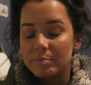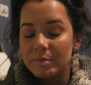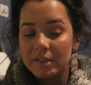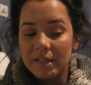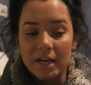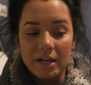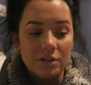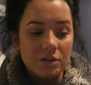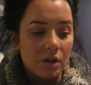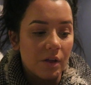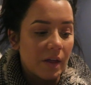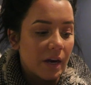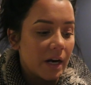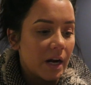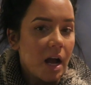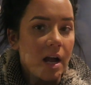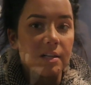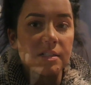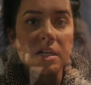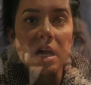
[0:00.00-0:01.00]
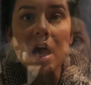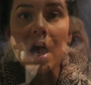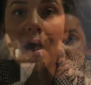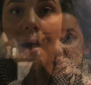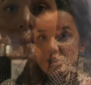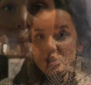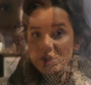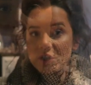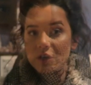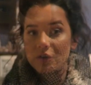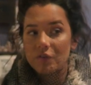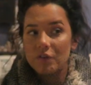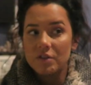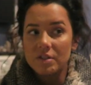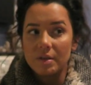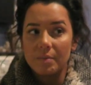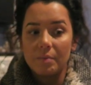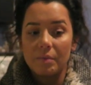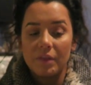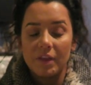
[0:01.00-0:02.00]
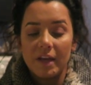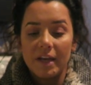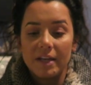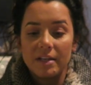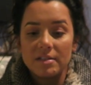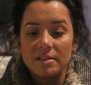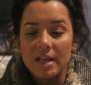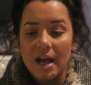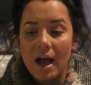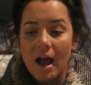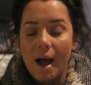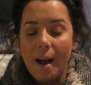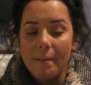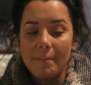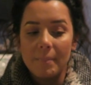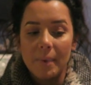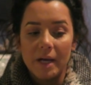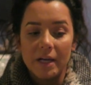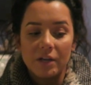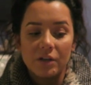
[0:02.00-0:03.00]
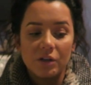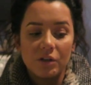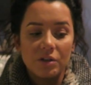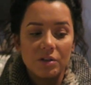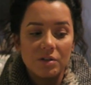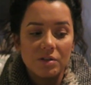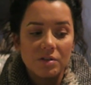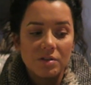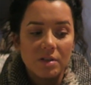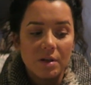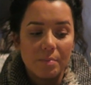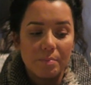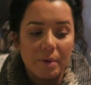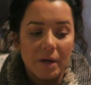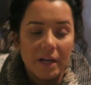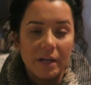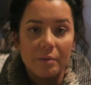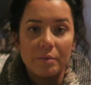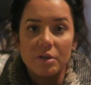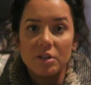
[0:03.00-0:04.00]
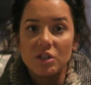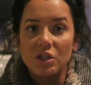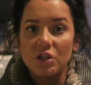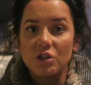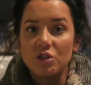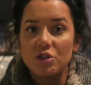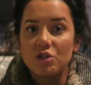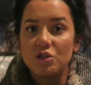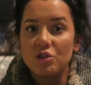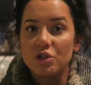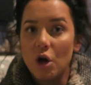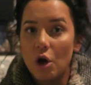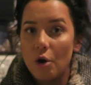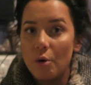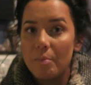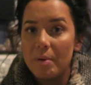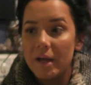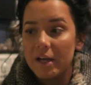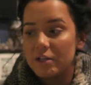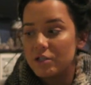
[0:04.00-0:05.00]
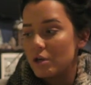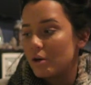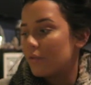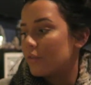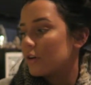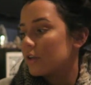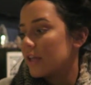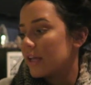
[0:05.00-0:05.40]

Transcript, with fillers: But that is all that I got. I wanted to look for some things at Michael's, but it was so picked over.